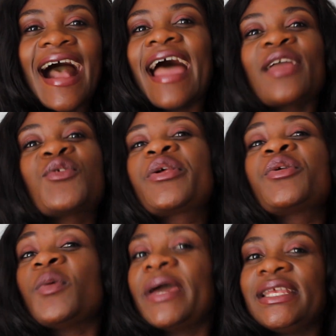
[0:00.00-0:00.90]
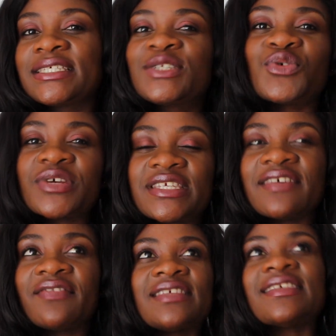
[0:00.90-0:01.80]
I couldn't wait to
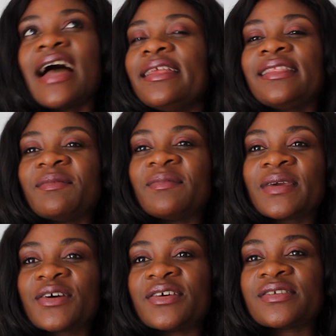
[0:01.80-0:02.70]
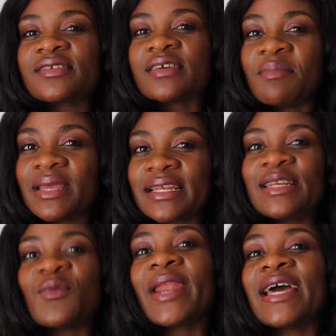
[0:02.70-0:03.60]
receive this item because
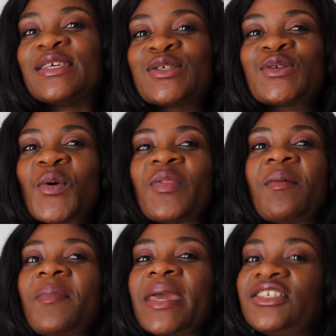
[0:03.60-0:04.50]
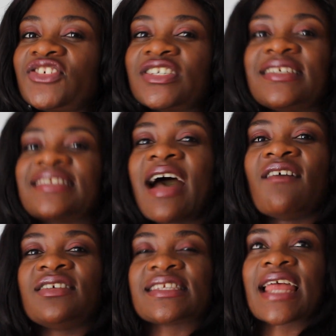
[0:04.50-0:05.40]
immediately when I saw the pictures, I
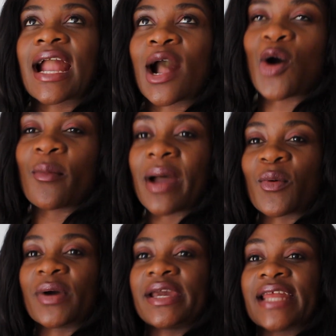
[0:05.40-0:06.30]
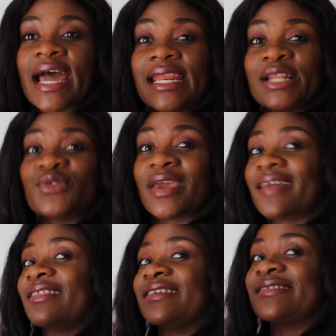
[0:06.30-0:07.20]
was like, oh my word, I need to
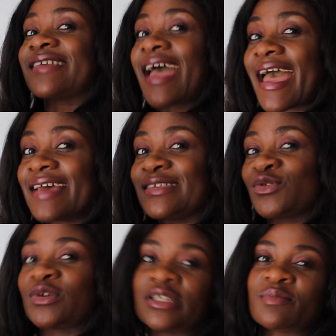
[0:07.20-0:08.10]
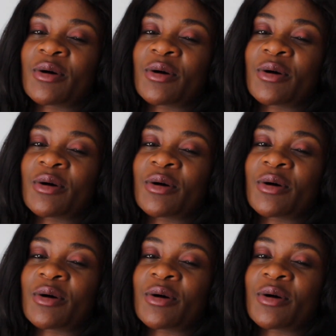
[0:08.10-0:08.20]
get this as soon as